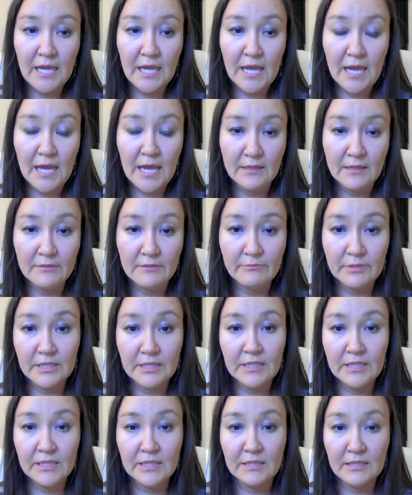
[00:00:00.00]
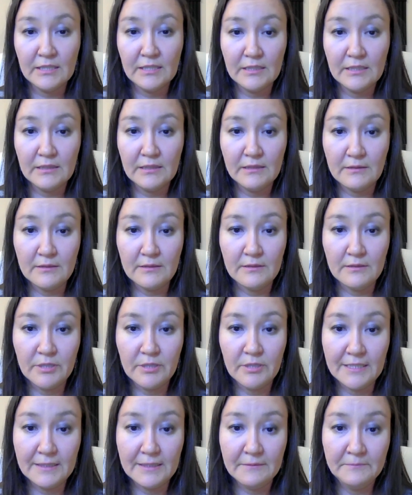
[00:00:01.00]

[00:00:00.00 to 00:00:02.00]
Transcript: and they're making their money?